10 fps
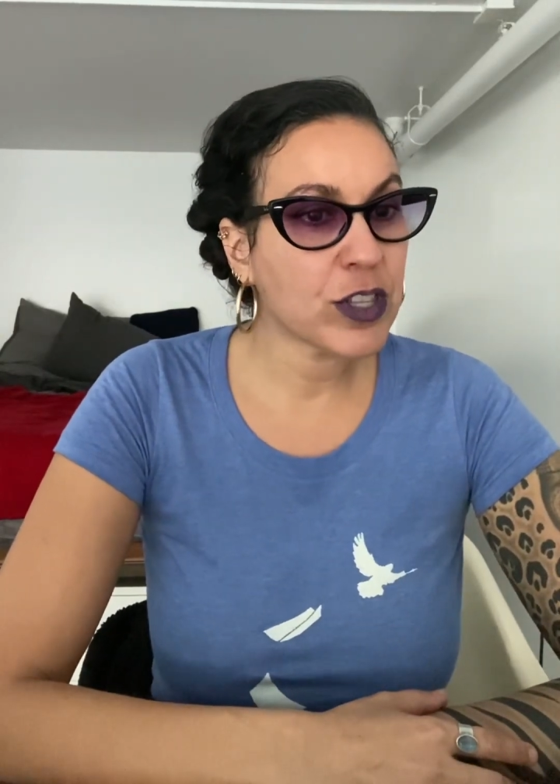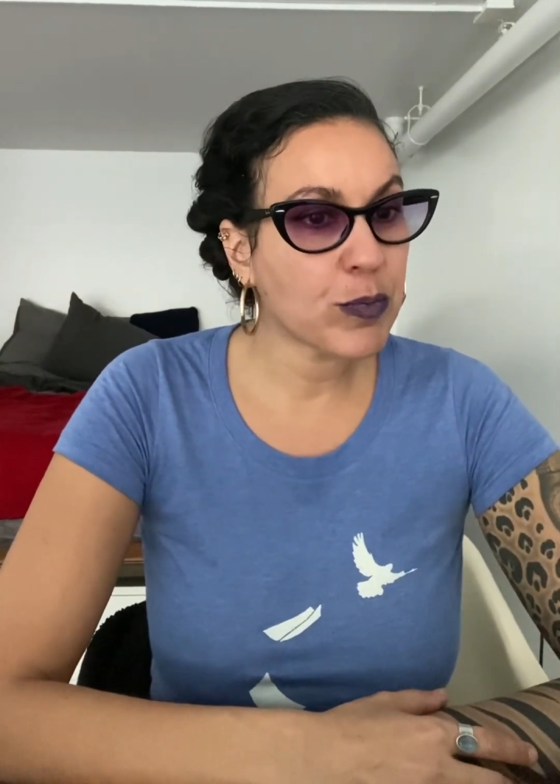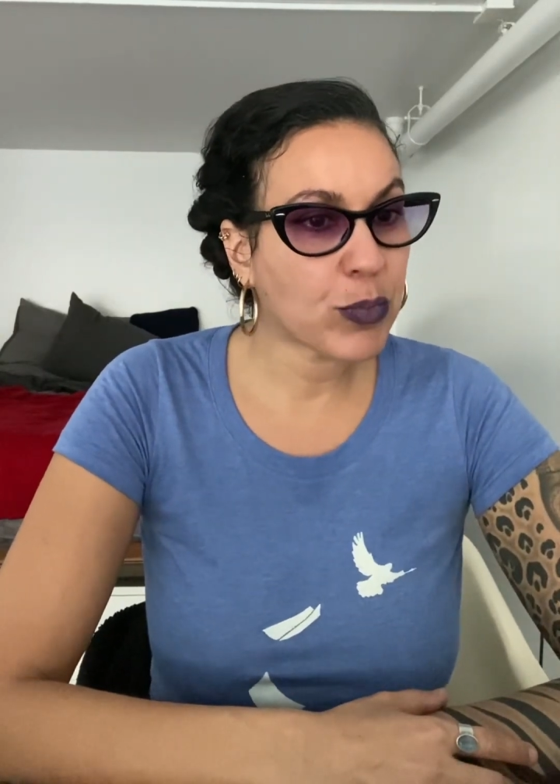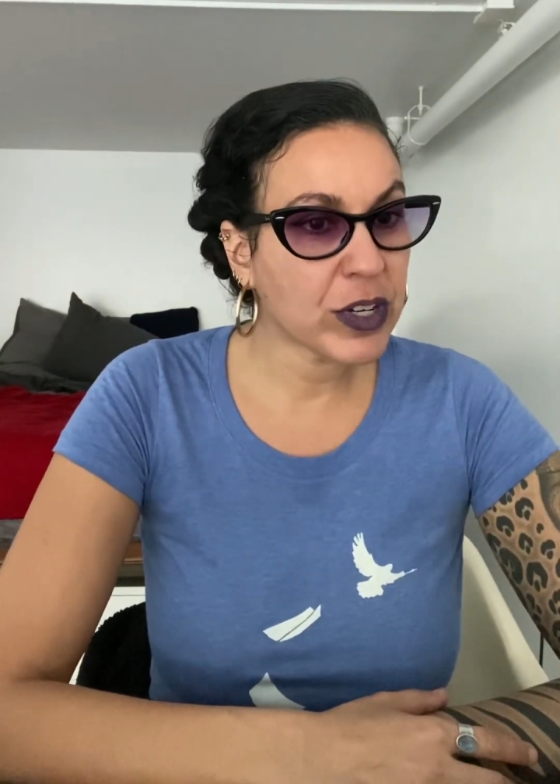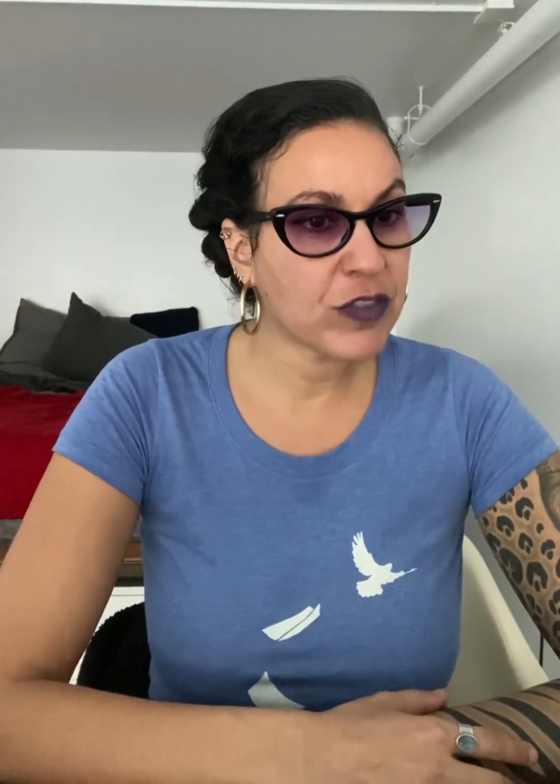the
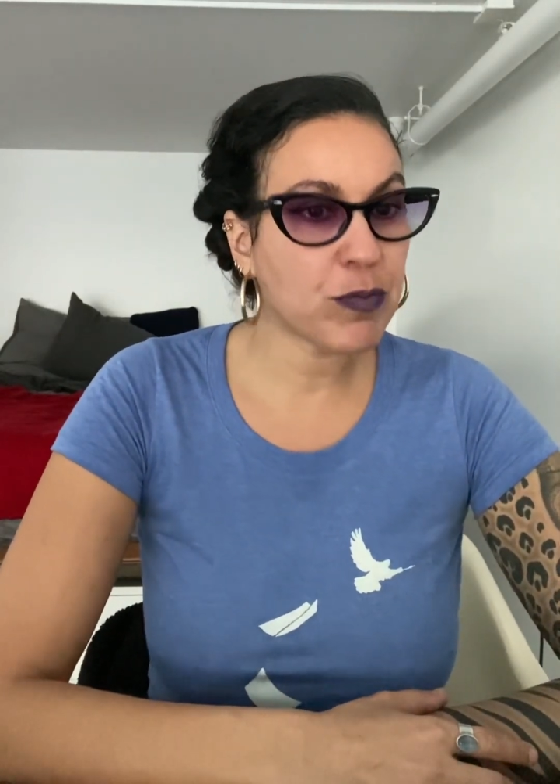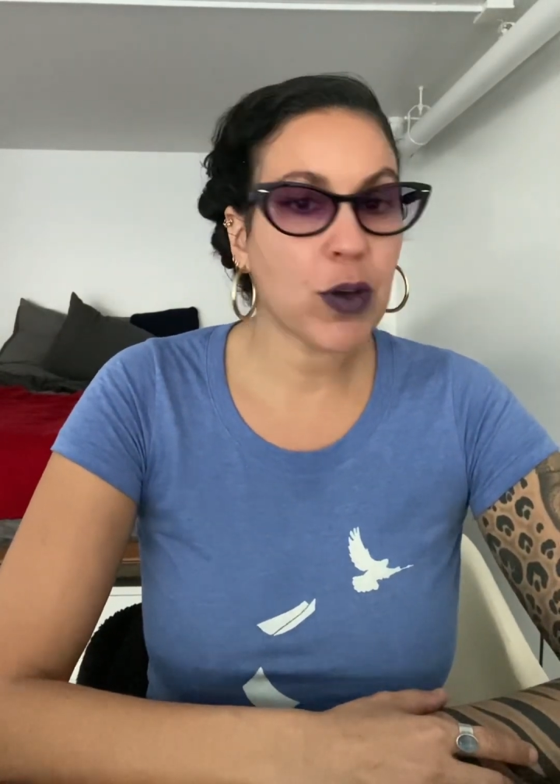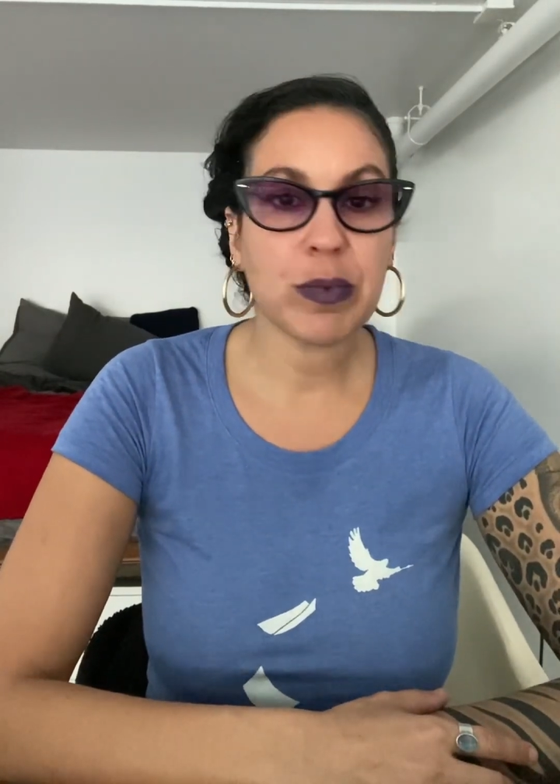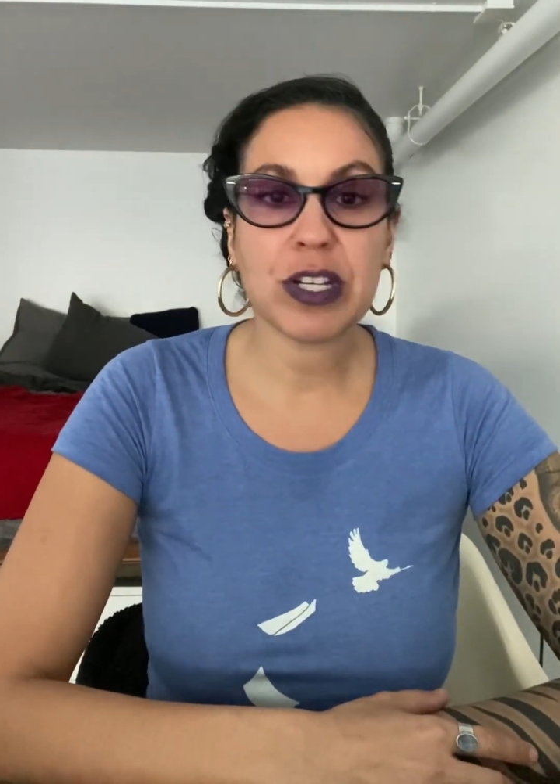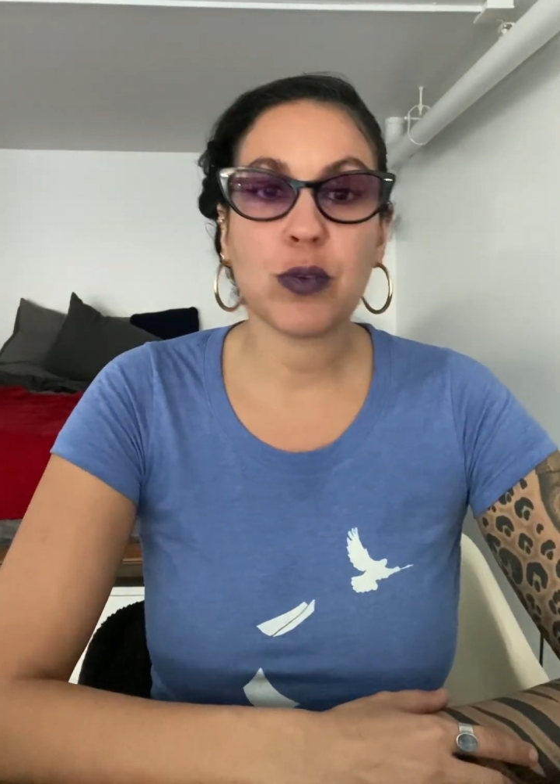brief
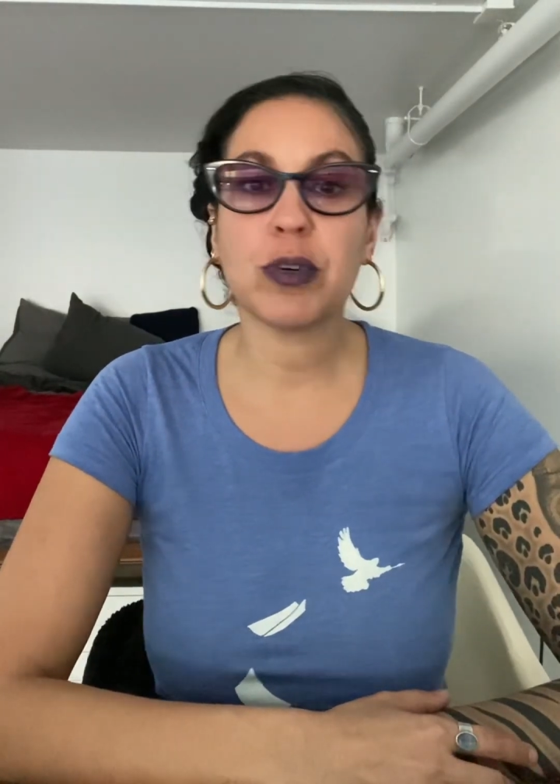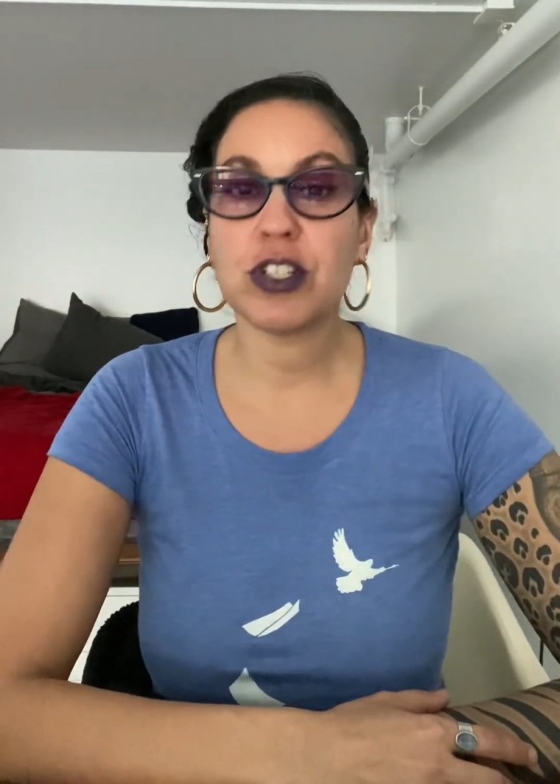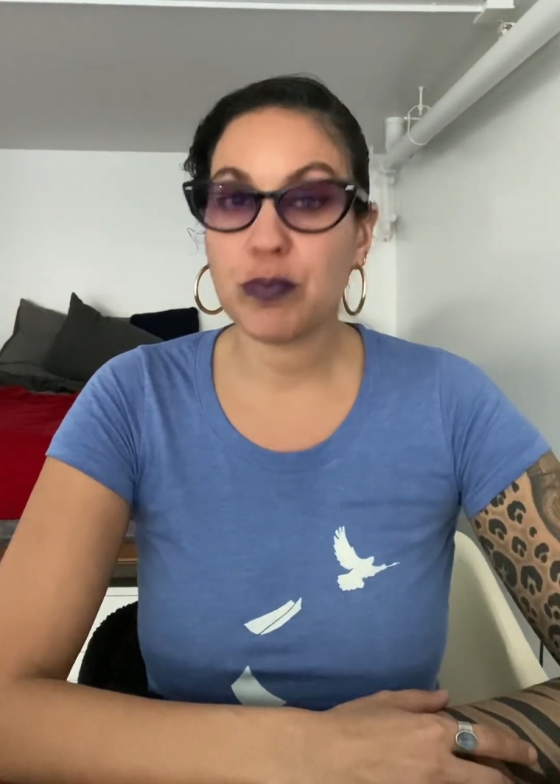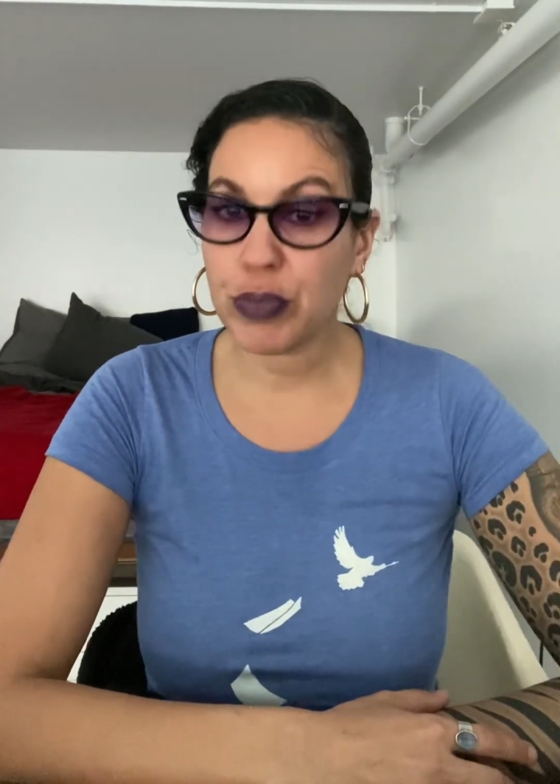moment was